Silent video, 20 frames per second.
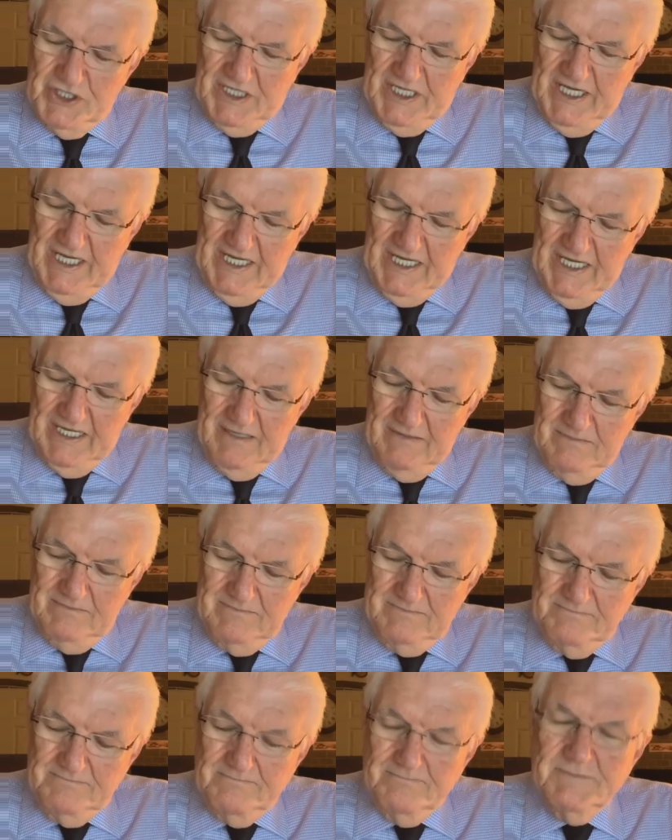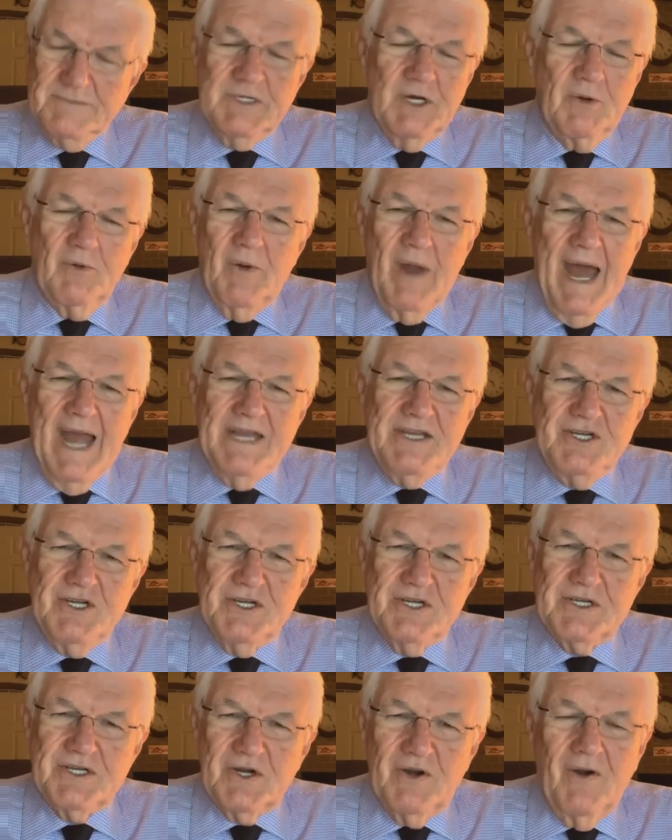again the
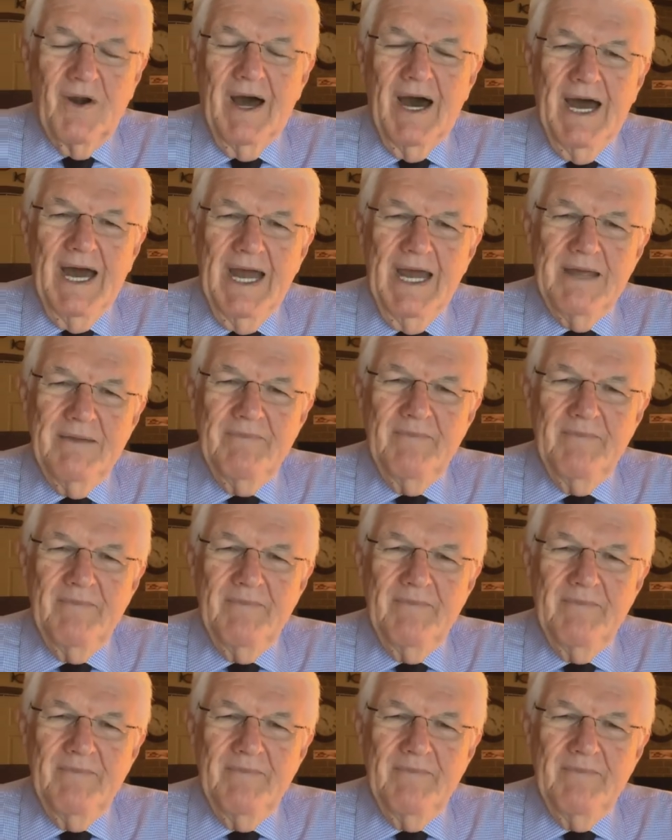righteous cry.